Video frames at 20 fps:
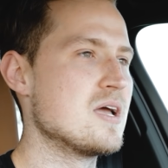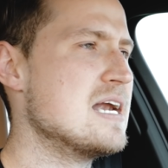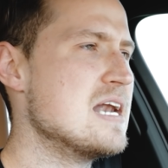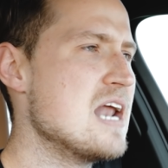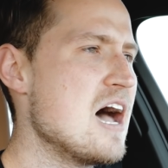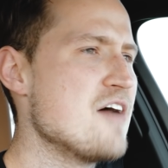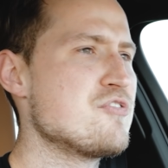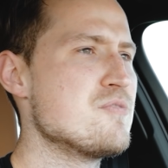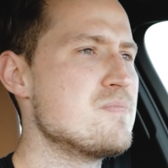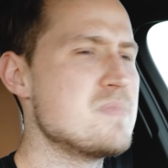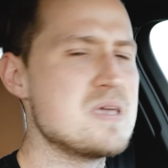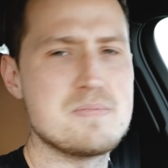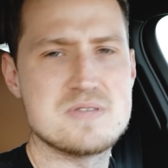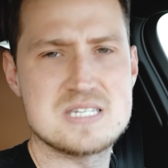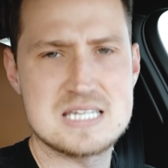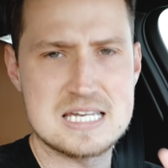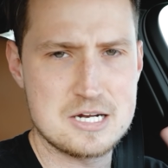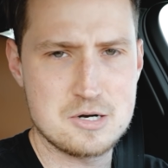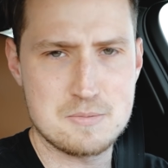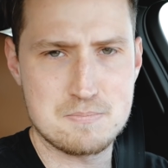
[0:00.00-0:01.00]
And enough of me
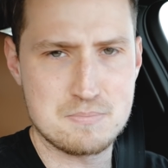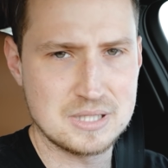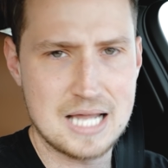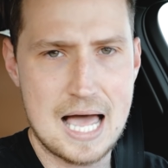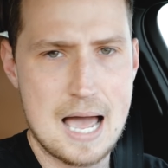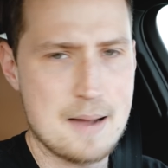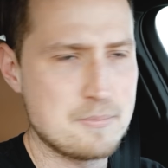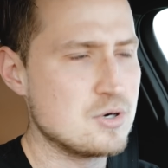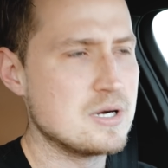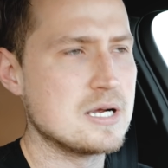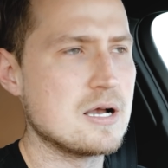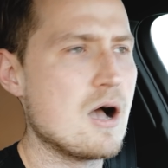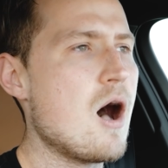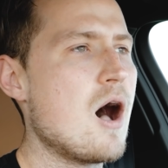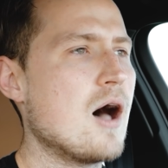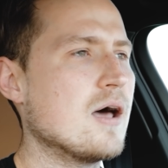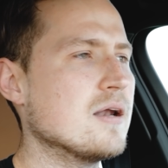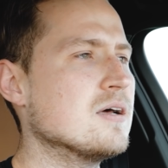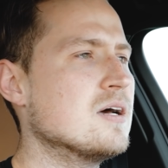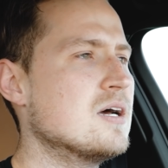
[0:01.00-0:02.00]
sitting here blabbering
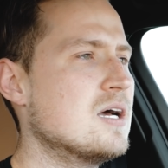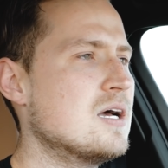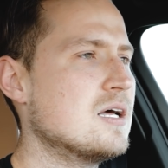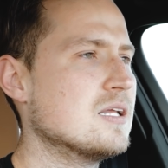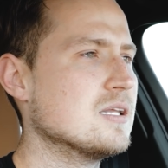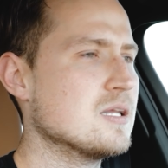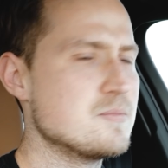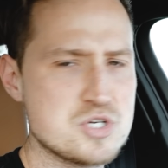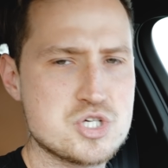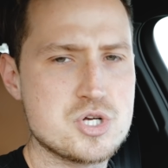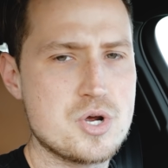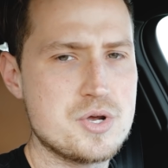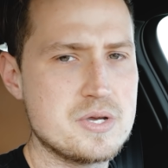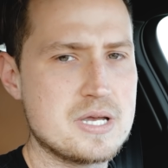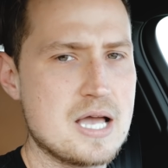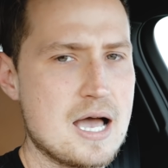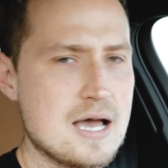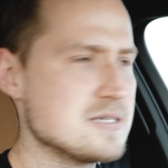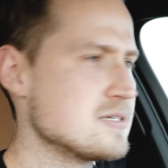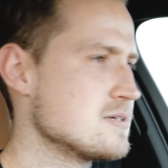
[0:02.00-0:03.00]
on. Let me show
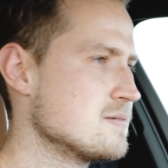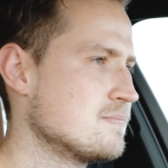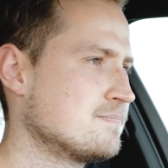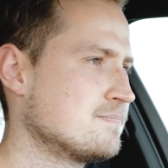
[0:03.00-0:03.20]
you guys.